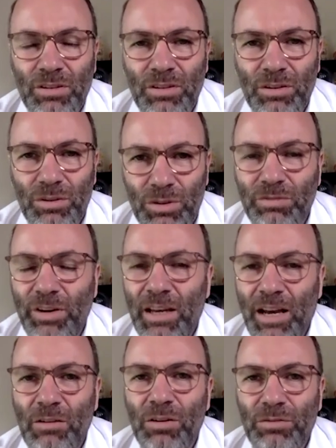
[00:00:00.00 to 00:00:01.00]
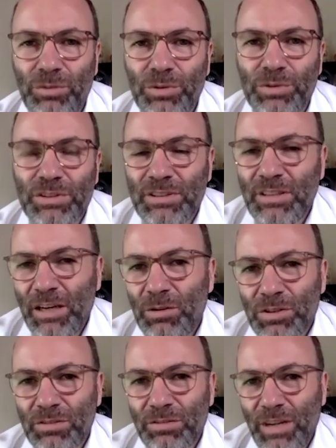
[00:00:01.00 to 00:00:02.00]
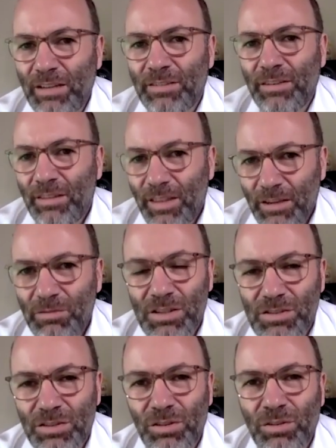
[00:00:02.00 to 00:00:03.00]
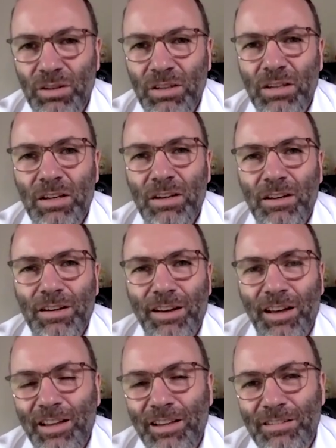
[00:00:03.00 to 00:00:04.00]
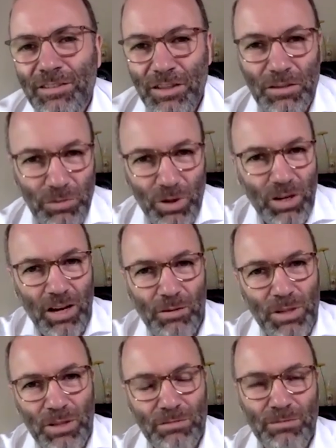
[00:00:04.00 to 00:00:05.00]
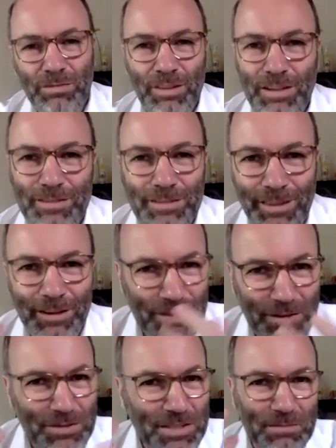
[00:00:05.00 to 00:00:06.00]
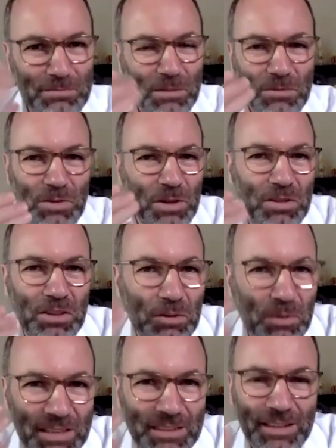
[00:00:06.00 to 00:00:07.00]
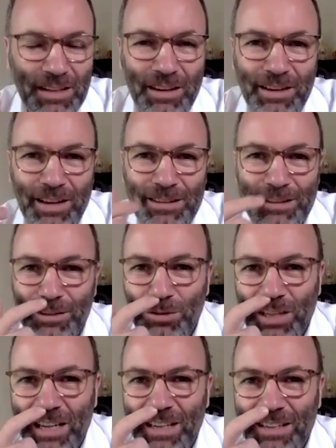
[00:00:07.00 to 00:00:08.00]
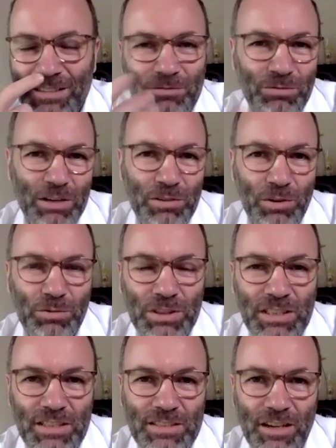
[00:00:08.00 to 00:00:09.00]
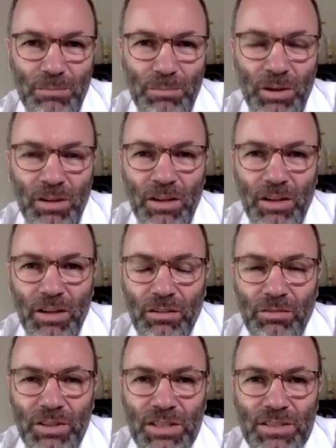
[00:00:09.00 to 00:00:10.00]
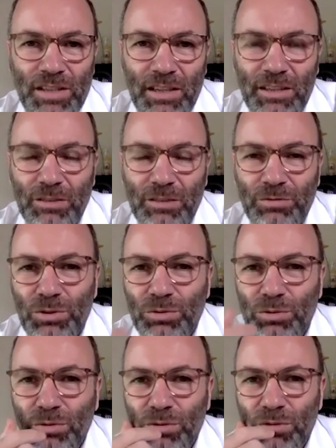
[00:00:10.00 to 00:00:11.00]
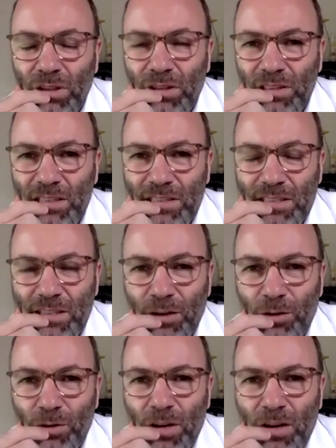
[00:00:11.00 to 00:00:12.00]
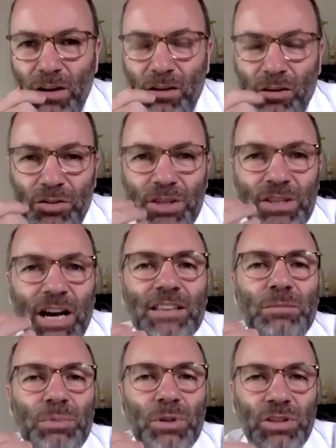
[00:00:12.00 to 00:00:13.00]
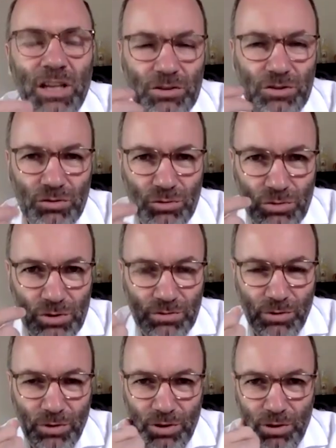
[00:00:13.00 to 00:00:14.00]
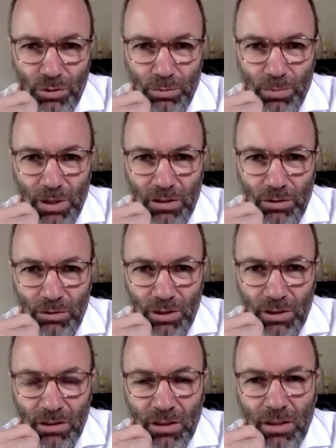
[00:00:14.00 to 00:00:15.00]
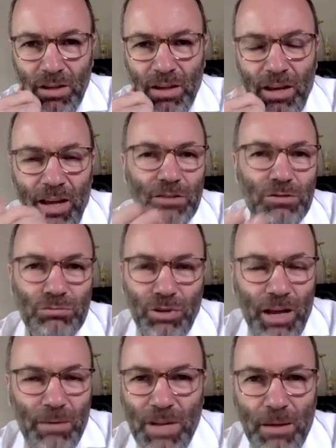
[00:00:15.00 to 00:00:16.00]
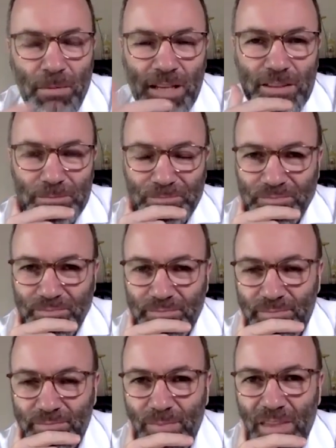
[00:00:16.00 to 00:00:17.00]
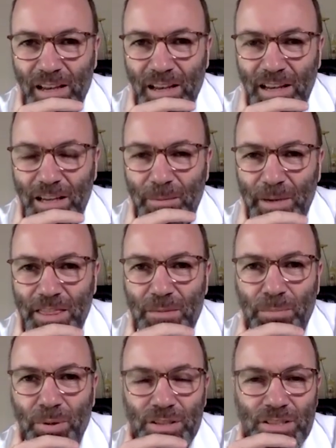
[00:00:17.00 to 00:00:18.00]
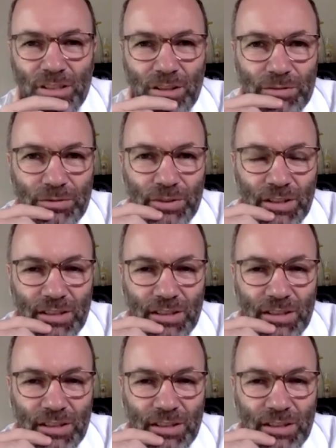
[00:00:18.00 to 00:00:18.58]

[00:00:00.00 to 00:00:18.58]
unify our forces and our strengths, and then we are strong. And if you allow me, that it sounds sometimes very theoretical, I tell you again a very concrete example. We decided a few years ago on the data protection rules for the European Union. And I met the boss of